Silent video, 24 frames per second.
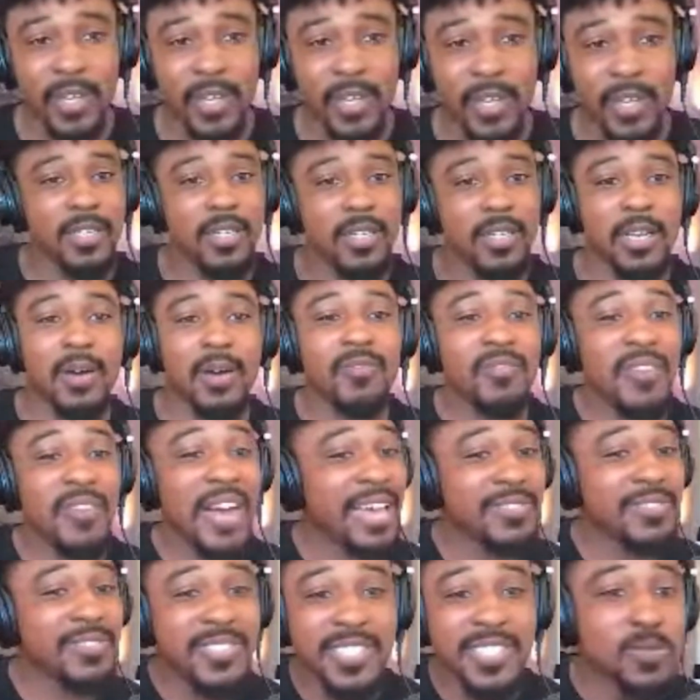5, 6
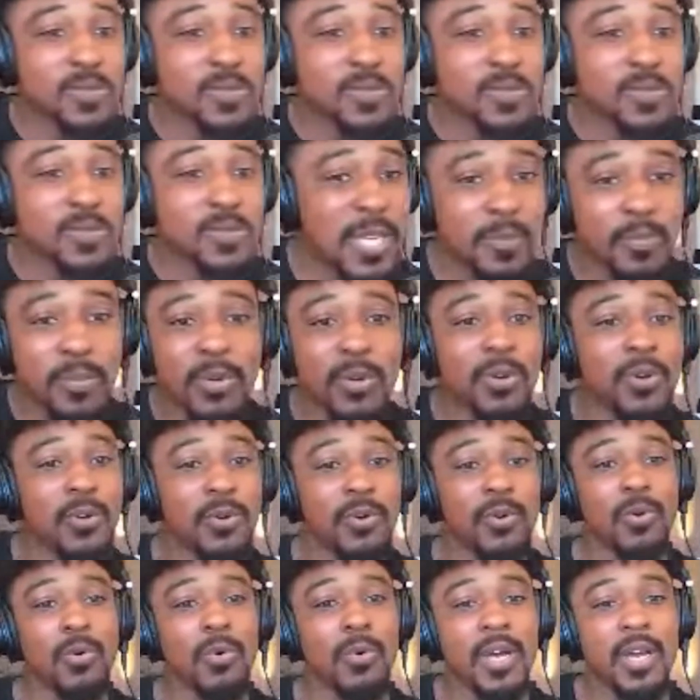people who
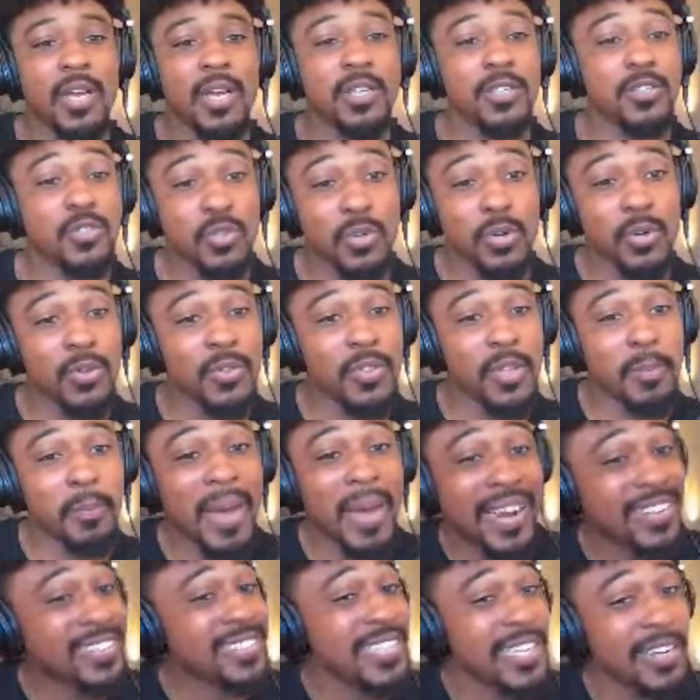control the monetary
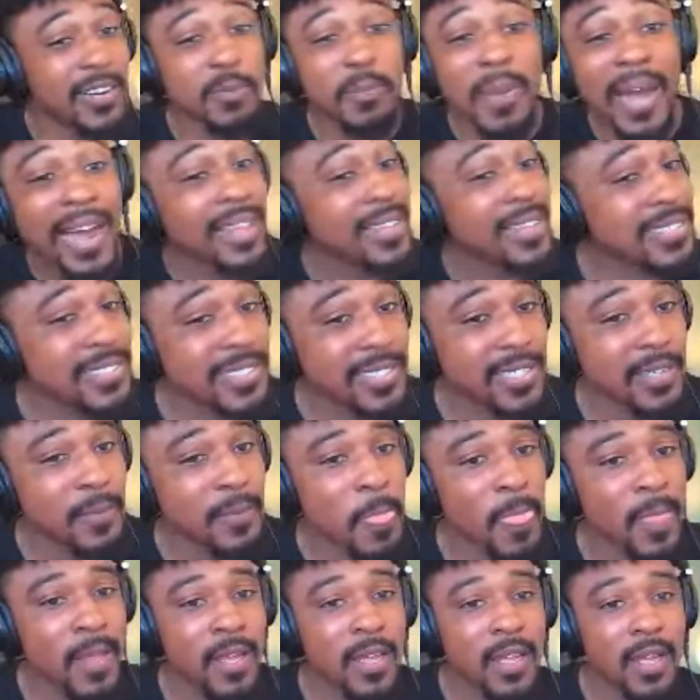policy
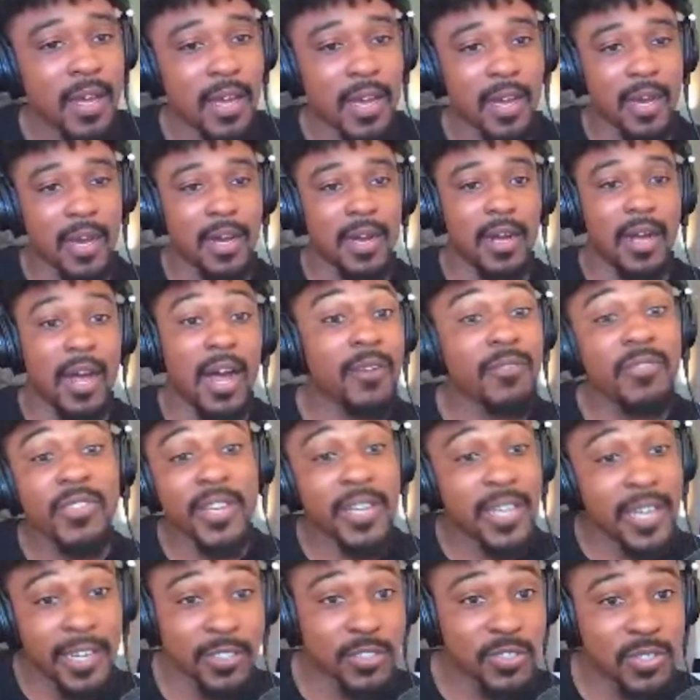of the
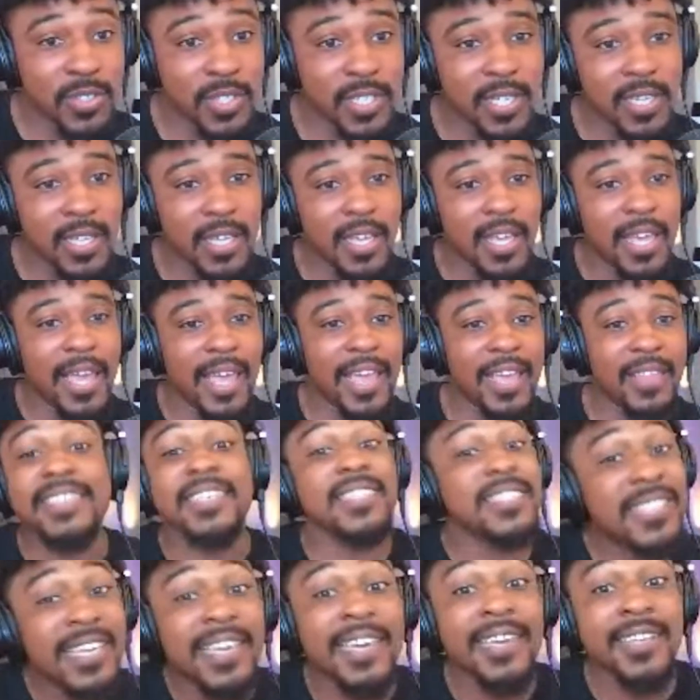country, and they
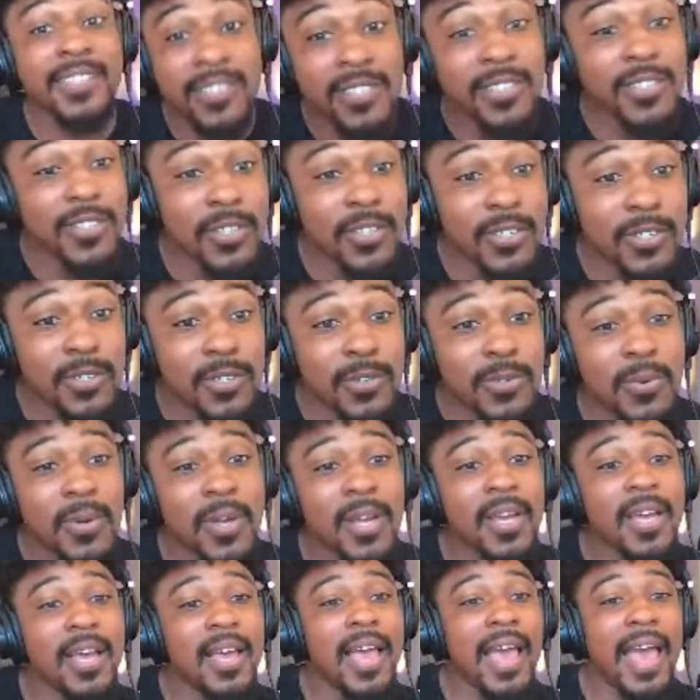dictate to you
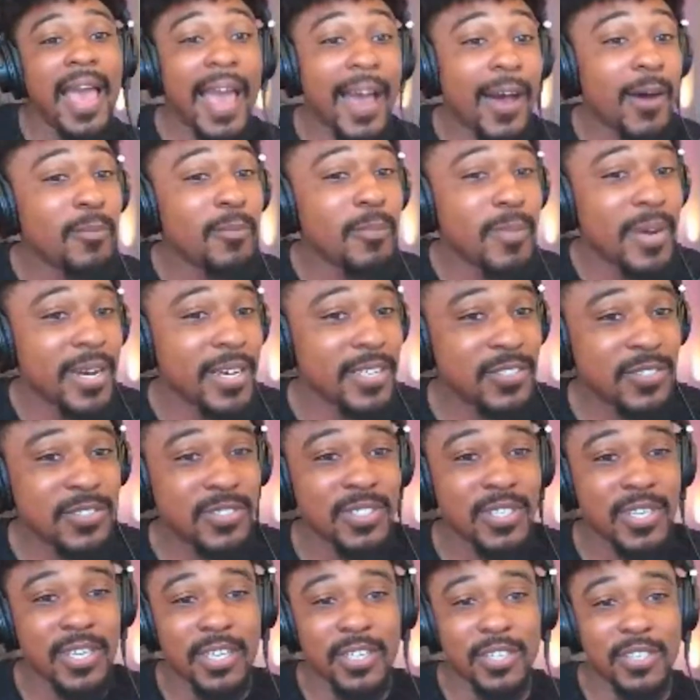how
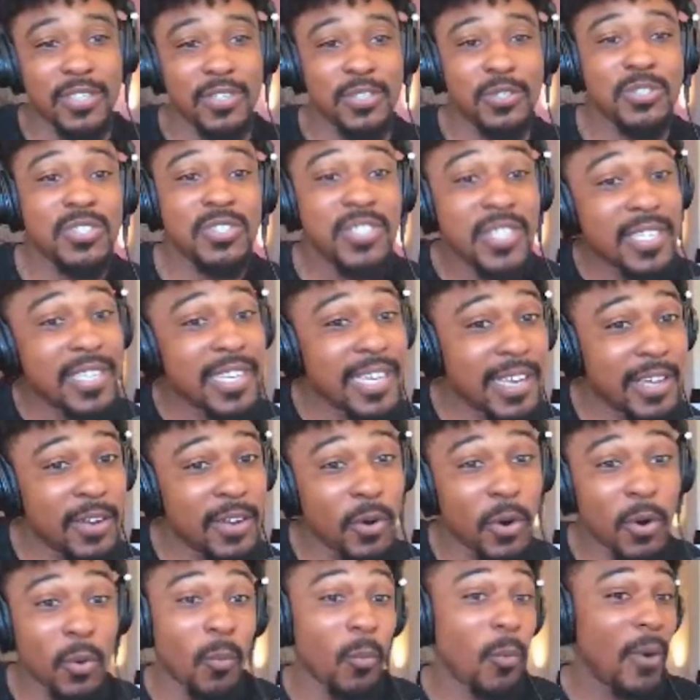much you should get
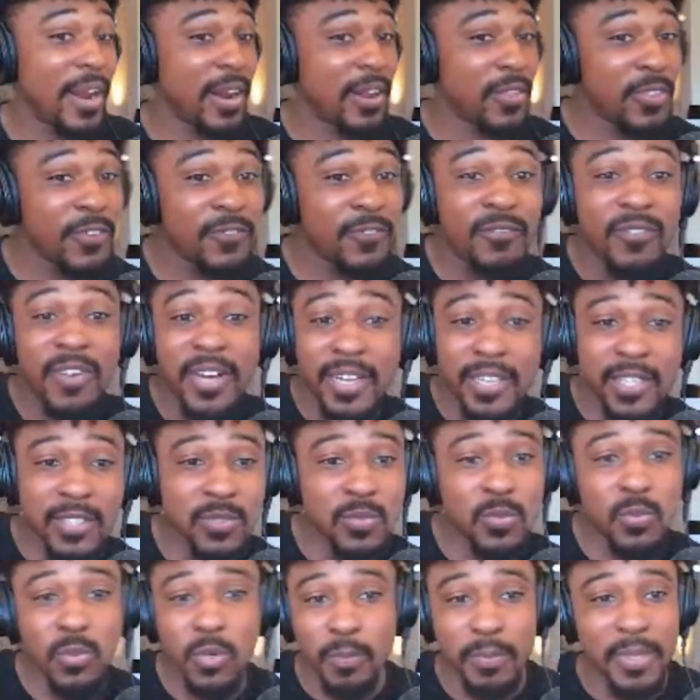or where the funds
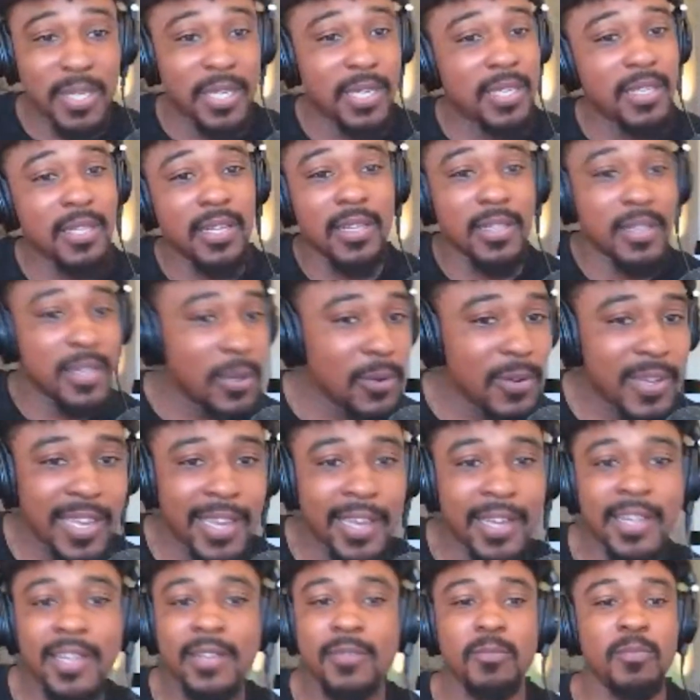will be
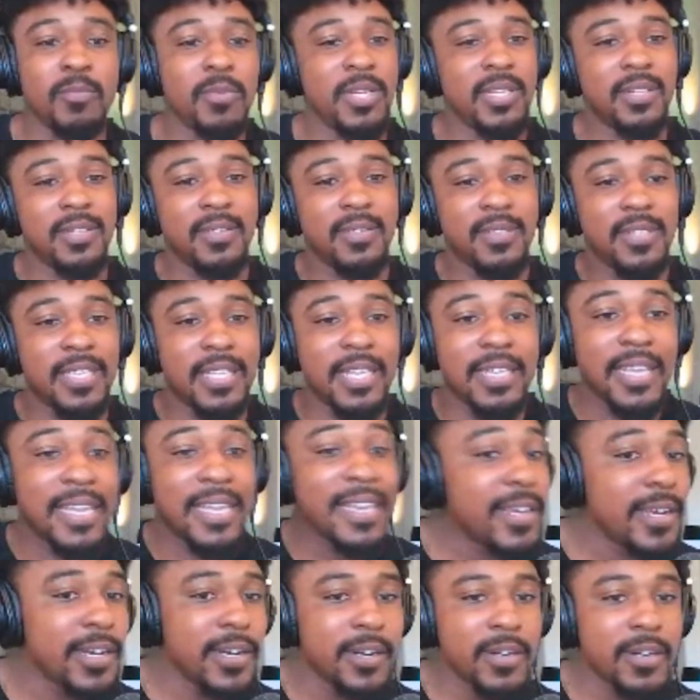located. But
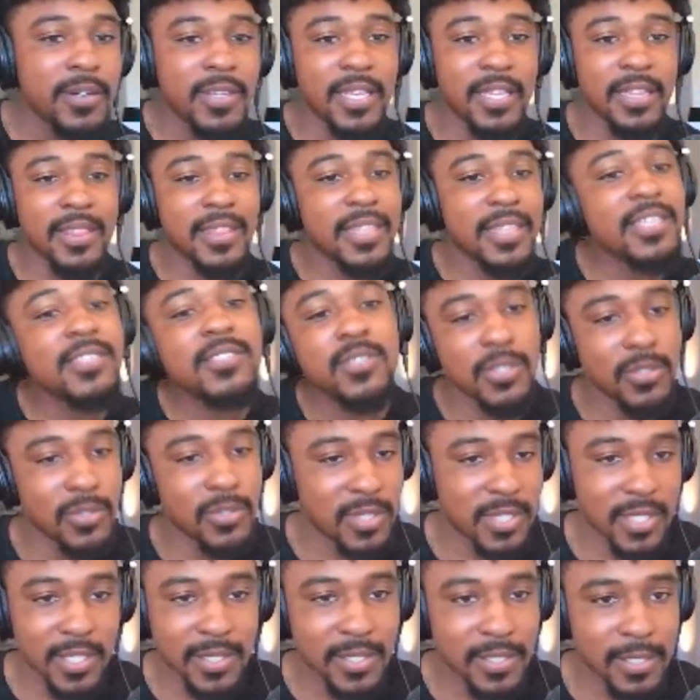here in this new
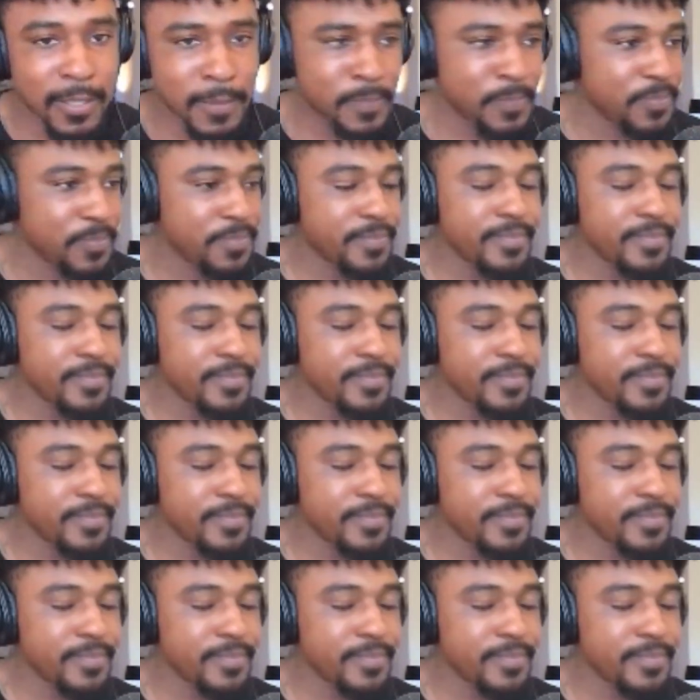system